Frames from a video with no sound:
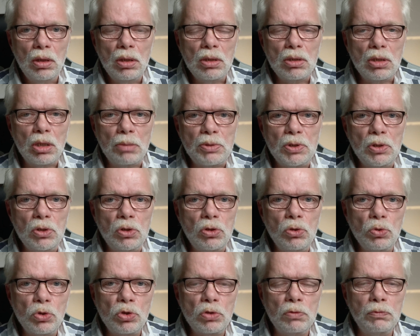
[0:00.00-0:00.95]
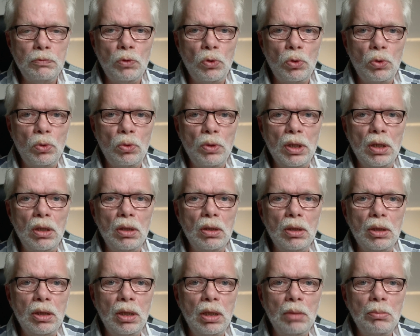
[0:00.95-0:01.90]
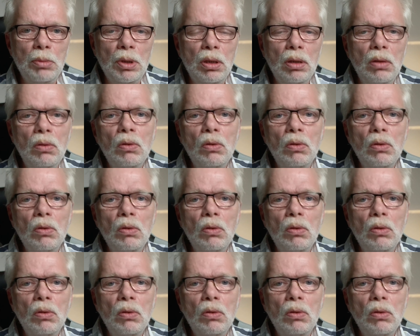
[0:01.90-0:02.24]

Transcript: substitution for a regular camera,